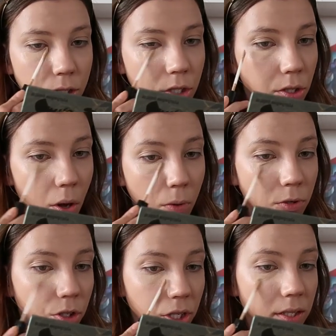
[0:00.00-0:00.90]

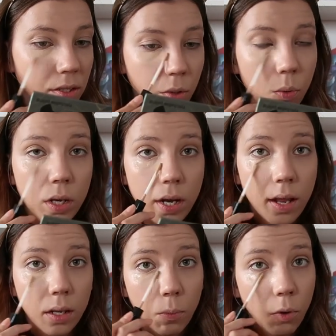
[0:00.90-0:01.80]
so she isn't queen
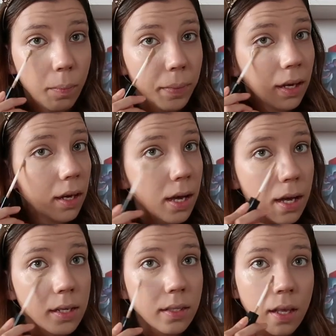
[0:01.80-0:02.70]
anymore
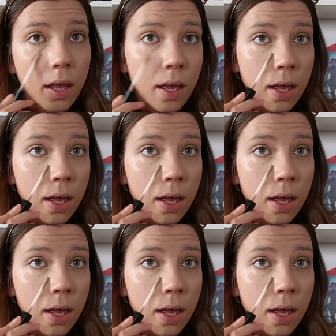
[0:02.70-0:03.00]
because